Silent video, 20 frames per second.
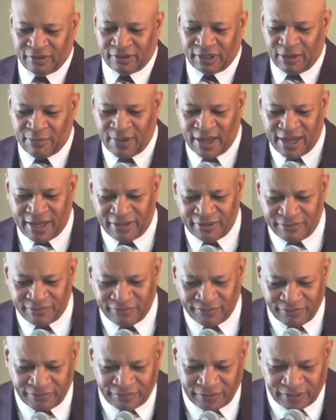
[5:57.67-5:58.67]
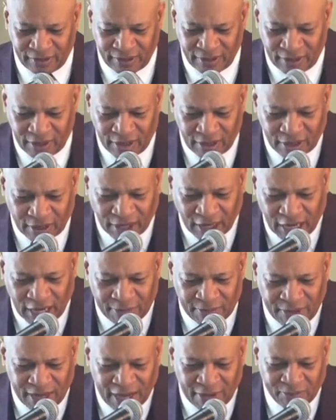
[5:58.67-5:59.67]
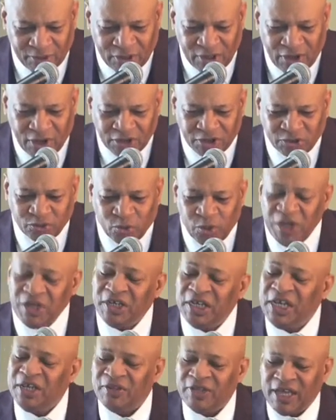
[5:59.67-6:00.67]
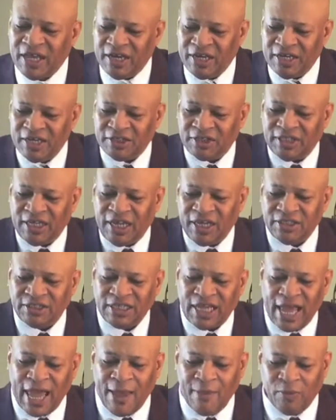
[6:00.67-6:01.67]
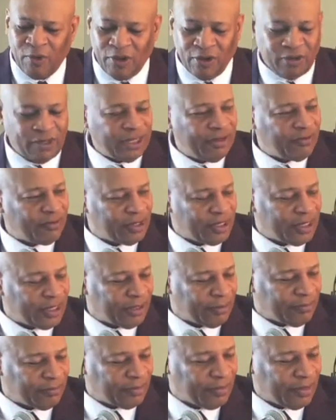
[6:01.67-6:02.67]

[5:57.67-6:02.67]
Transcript: Amen? Amen. Amen. Amen. Because we need that in this day and time we are living in.